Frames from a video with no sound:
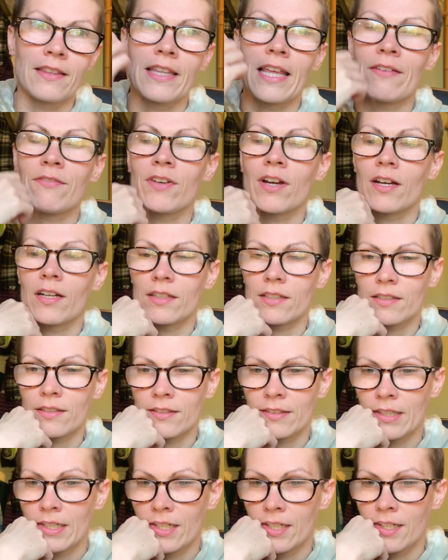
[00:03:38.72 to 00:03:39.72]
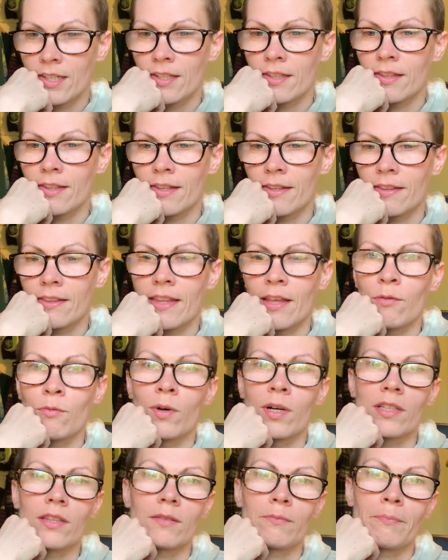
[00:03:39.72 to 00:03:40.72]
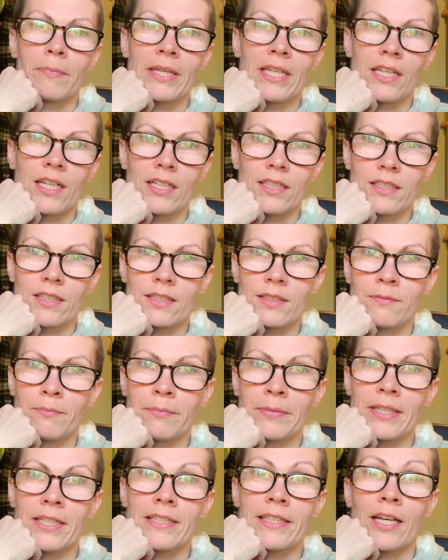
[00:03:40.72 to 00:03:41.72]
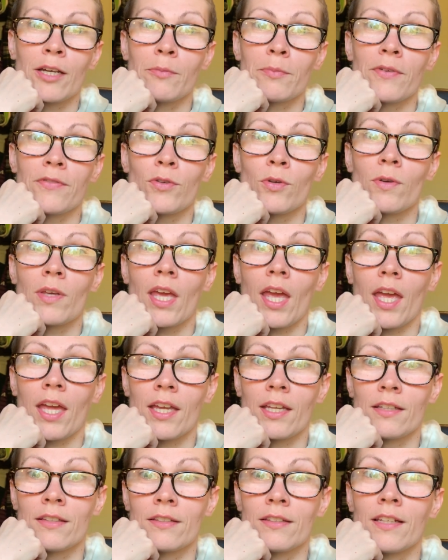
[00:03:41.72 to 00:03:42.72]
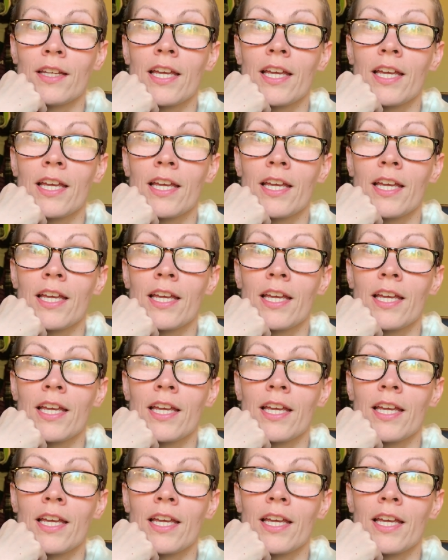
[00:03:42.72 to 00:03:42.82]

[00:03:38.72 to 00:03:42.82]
They want peanuts. Please help if you can.